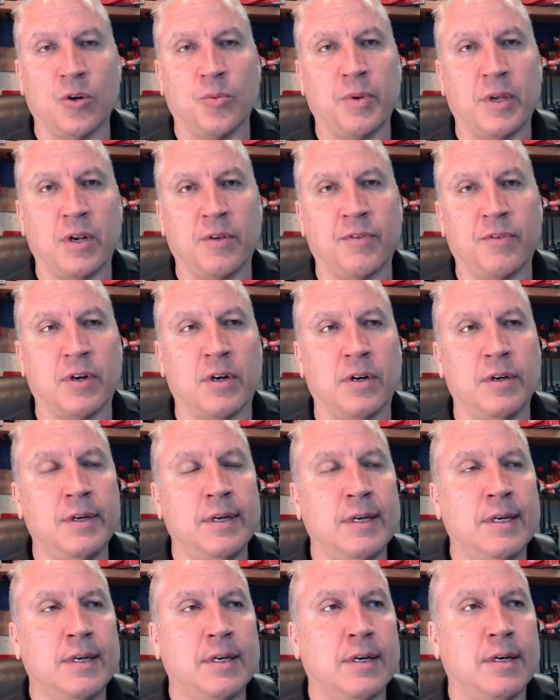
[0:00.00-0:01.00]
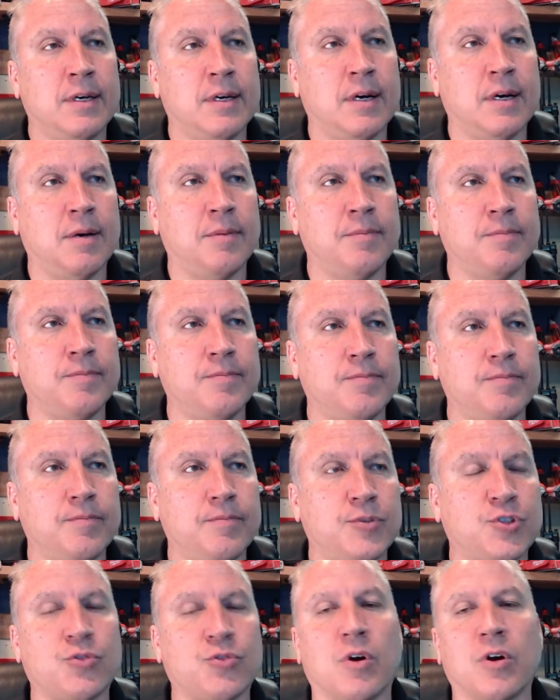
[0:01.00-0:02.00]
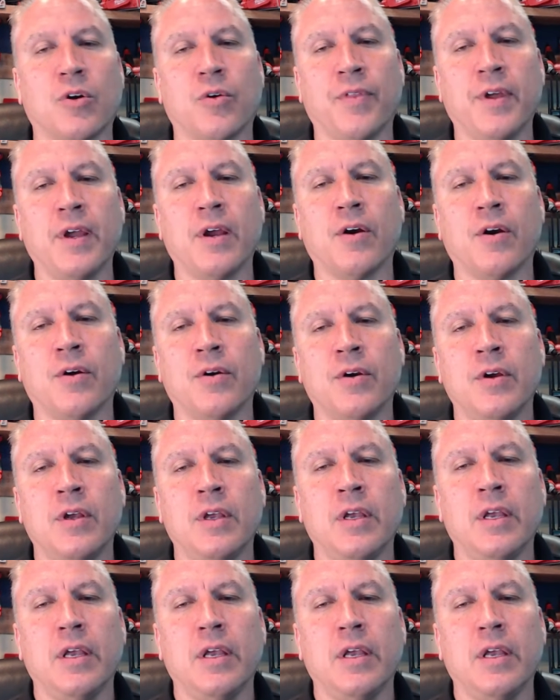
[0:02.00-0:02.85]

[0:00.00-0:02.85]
bit of a um, struggle there.